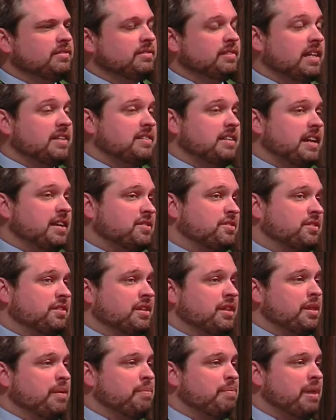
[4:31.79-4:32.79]
That's
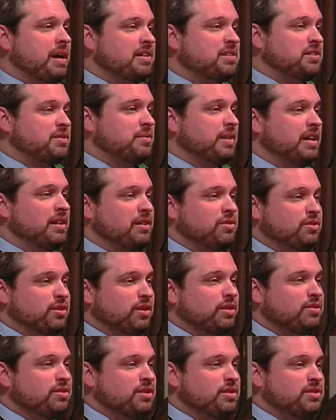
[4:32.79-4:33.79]
actually the best way the
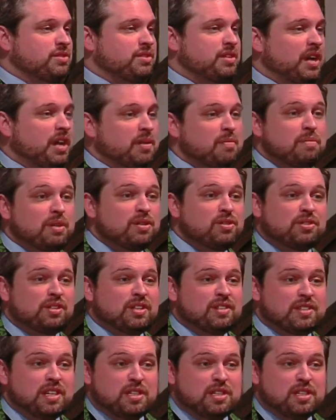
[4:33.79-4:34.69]
church has done missions.